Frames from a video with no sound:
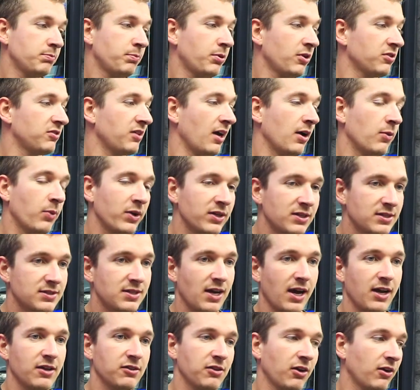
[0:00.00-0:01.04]
Put a set of winter
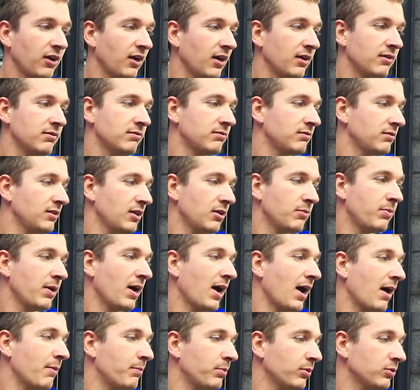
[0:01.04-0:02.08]
tyres on it and you'd be
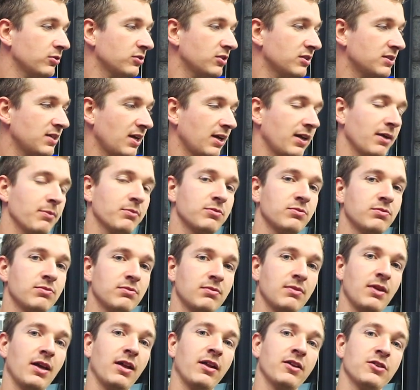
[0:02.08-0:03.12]
hard pushed to tell them,
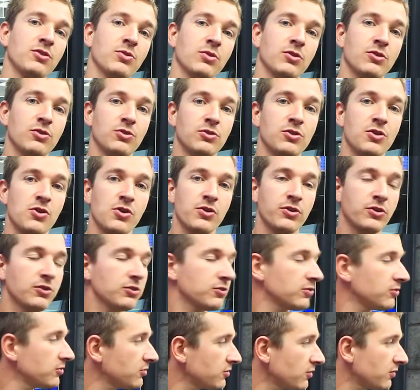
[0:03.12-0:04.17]
unless you want to do
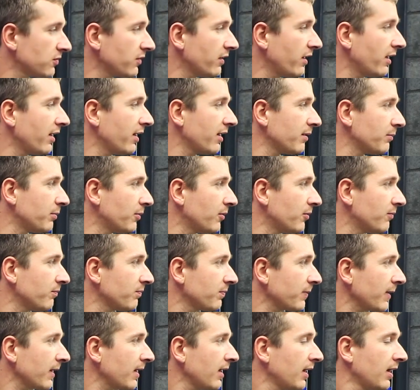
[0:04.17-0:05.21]
donuts and stuff like that. But
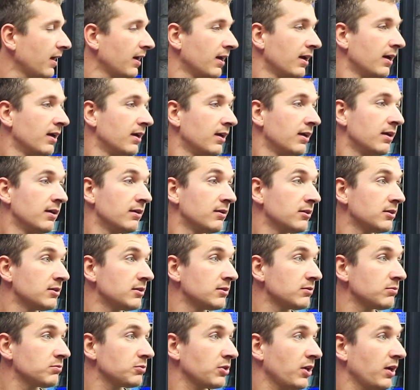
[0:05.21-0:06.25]

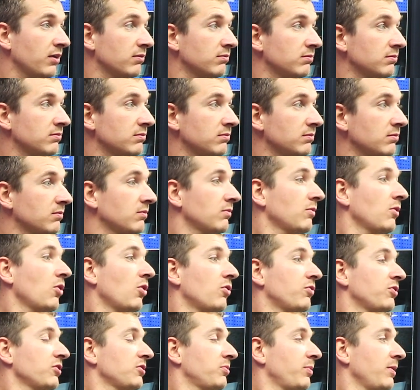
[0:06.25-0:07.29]
so yeah,
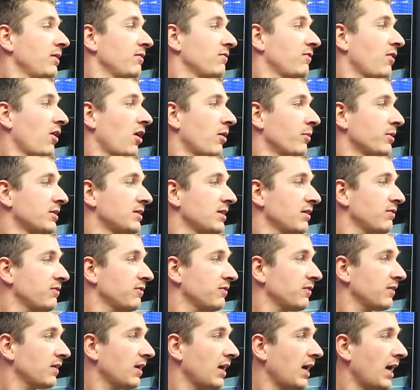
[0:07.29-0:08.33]
hopefully it's been
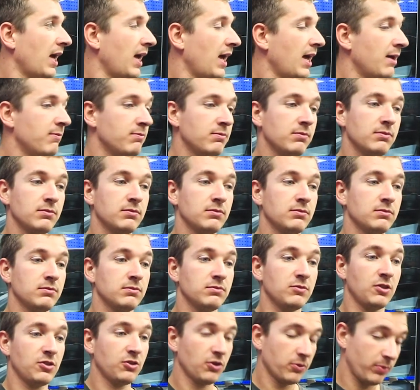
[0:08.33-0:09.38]
informative. There's
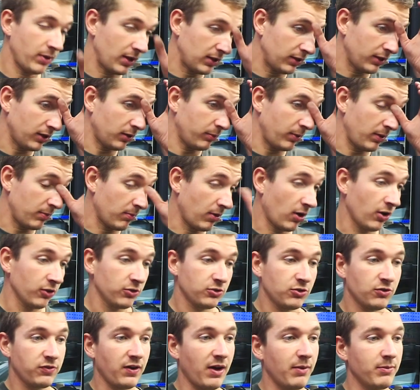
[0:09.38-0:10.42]
going to be a little bit more
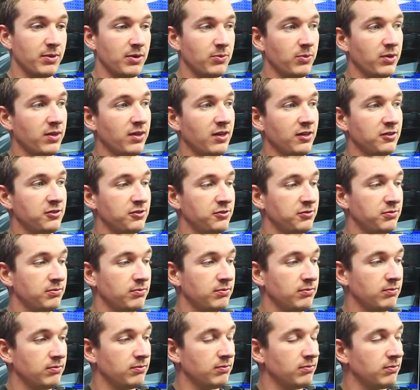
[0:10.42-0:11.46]
stuff happening with this
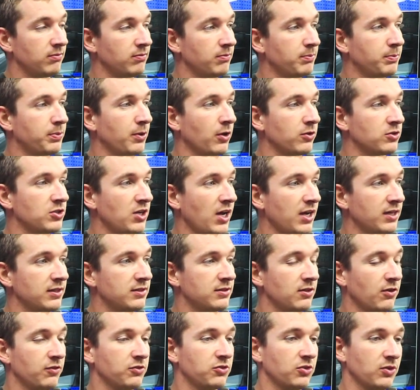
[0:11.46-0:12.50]

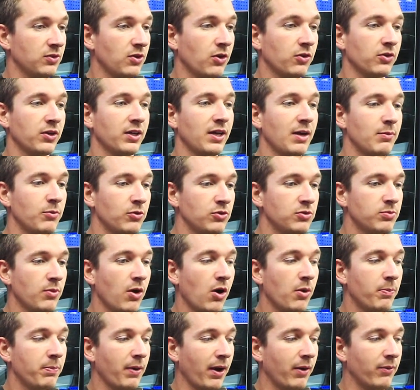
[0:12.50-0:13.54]
project. Obviously not going to get much
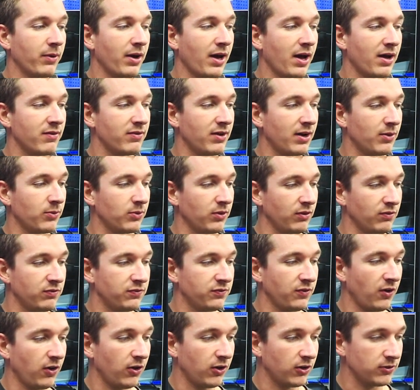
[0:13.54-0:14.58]
more power out of it, I wouldn't have
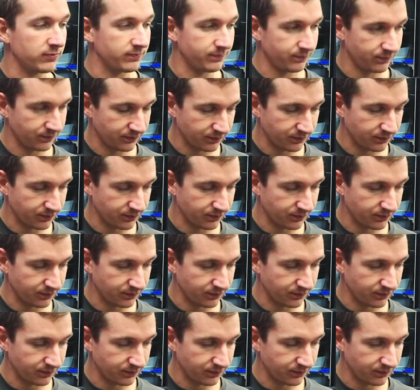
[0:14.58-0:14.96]
thought.